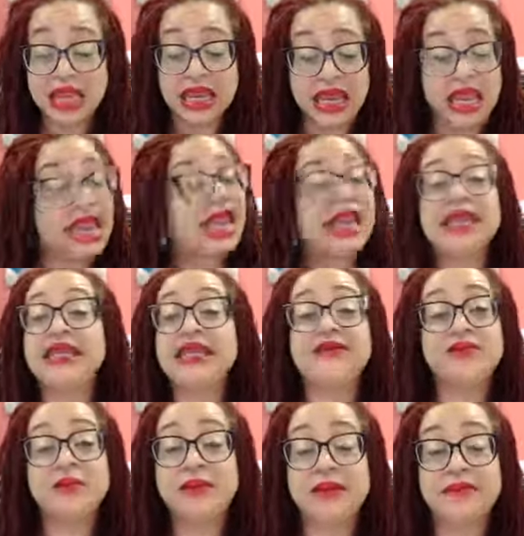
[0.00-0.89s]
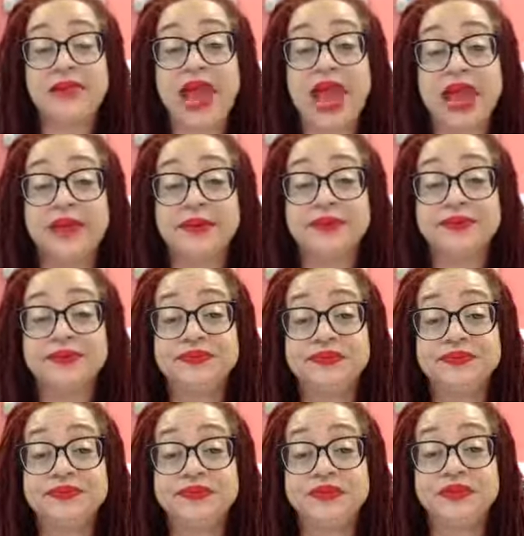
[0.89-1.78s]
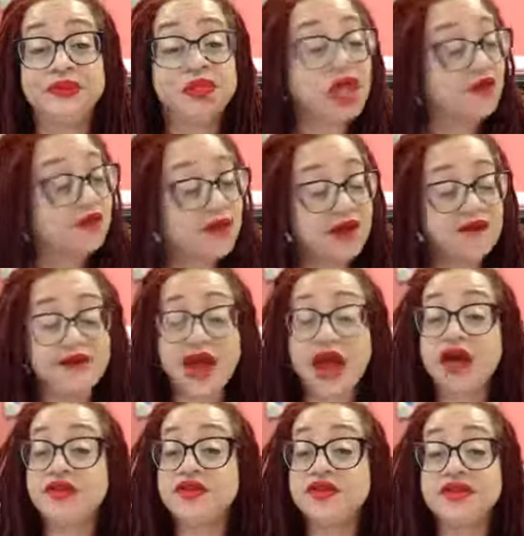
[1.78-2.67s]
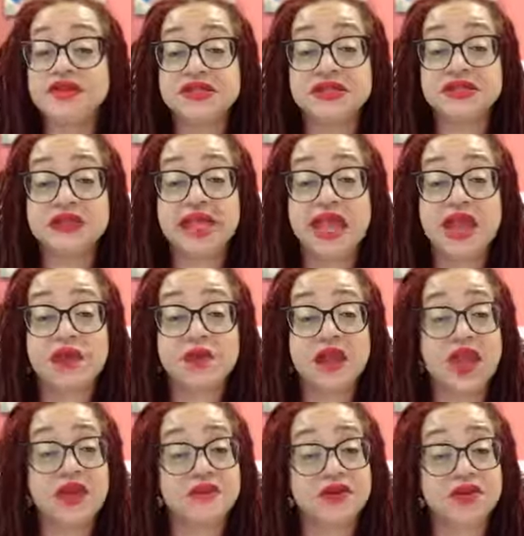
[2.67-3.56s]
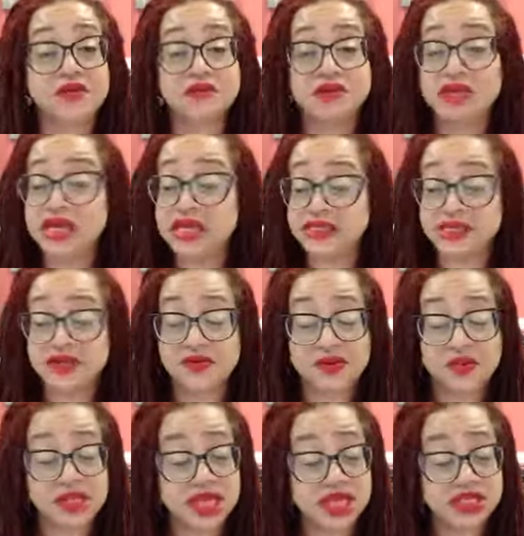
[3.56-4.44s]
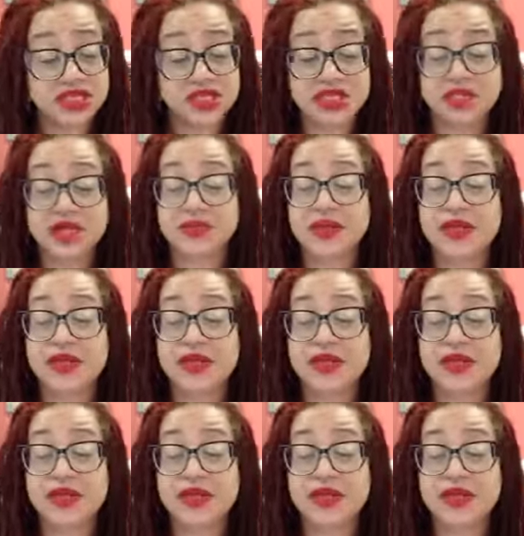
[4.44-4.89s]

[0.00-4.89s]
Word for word: I ain't never been back love my father to this day. We have a decent relationship.